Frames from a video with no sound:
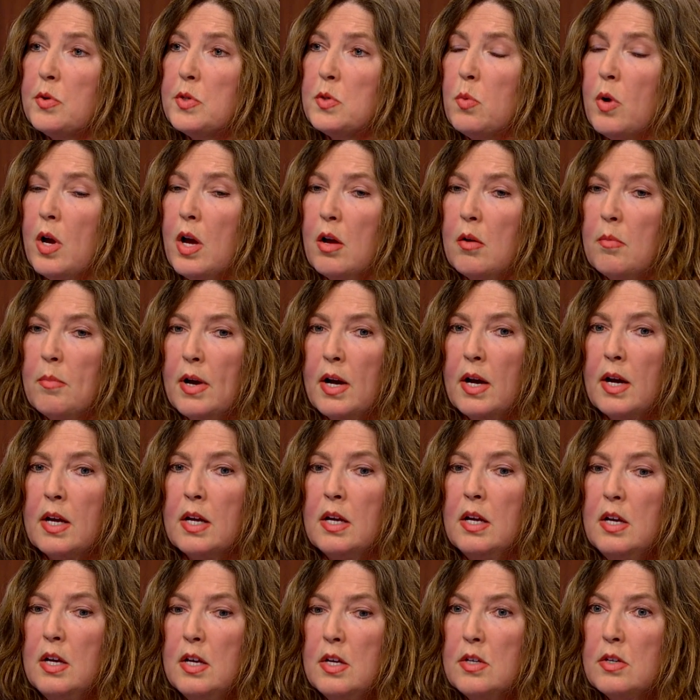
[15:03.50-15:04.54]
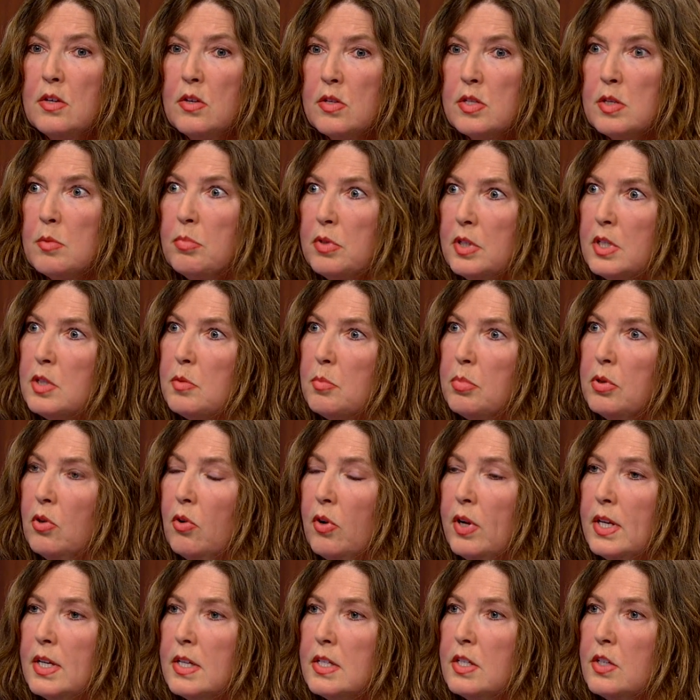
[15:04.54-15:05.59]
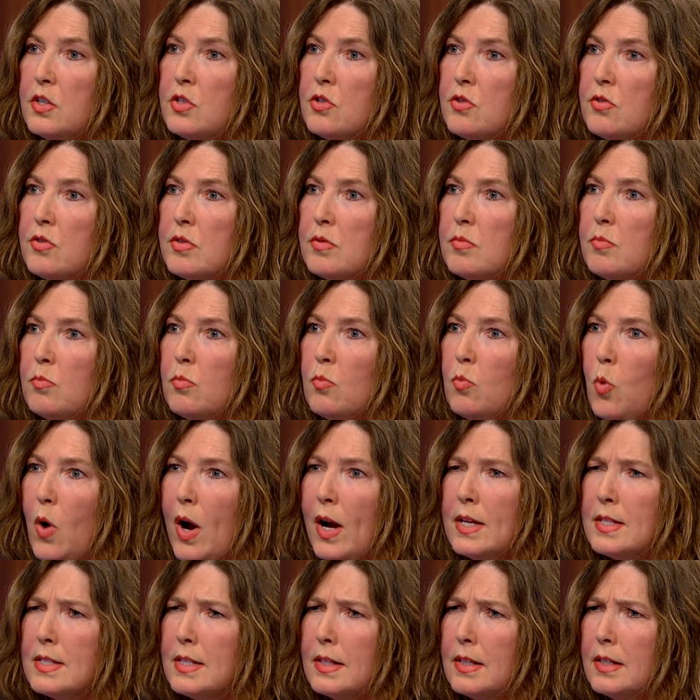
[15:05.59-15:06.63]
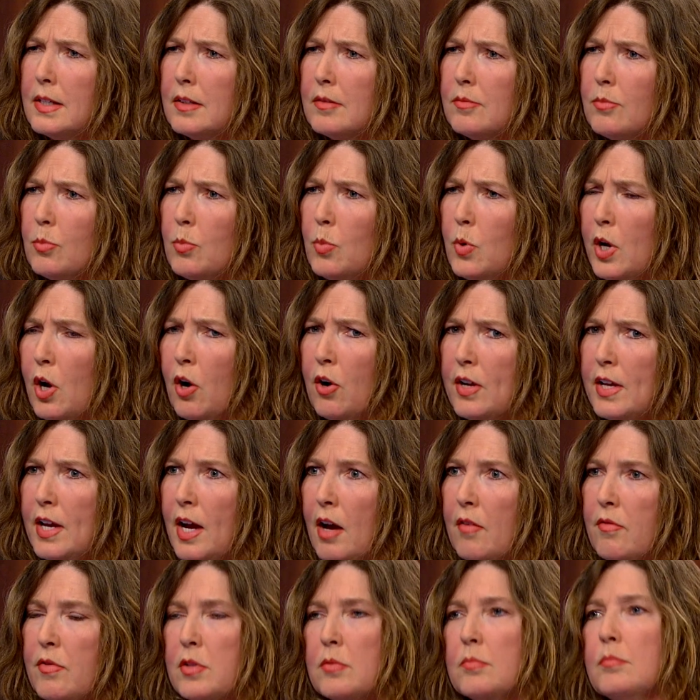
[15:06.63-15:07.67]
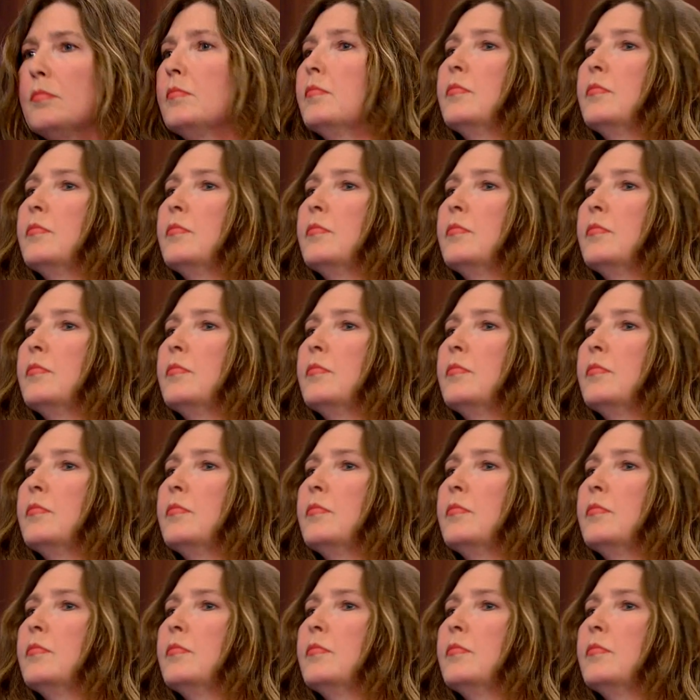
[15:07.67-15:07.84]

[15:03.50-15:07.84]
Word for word: as well by simply deploying teachers wisely. We already have them.